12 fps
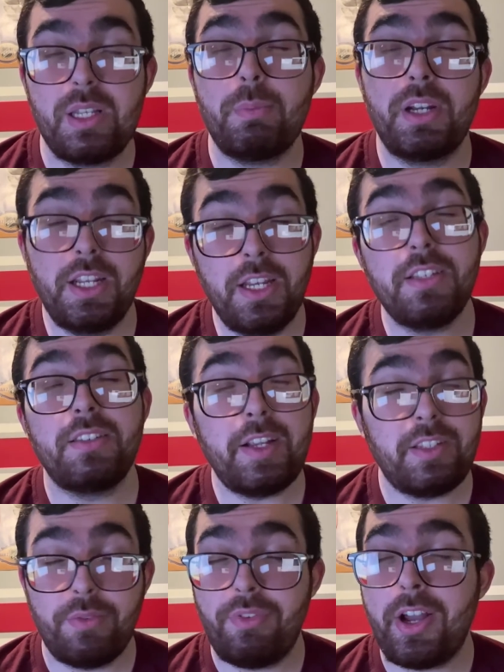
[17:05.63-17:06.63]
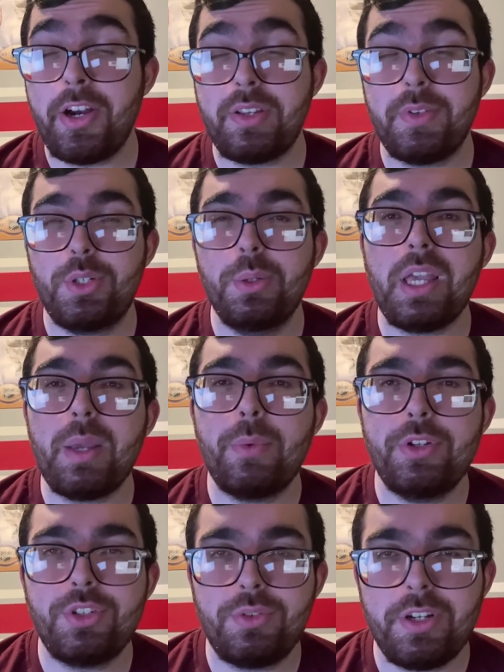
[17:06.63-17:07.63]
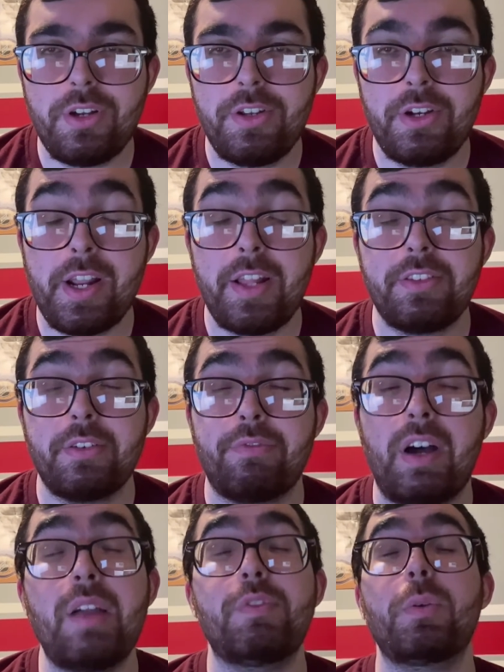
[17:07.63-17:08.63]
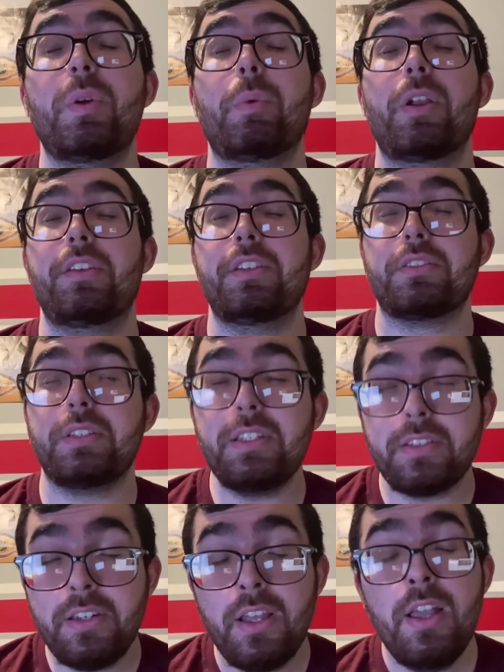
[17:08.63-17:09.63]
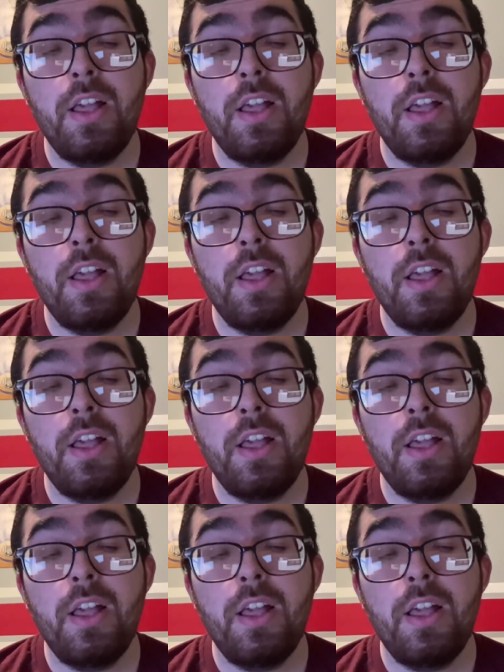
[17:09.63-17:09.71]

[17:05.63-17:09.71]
But it is nice the Flyers have a two game win streak on their hands. They're 5 2 and 1 on the season.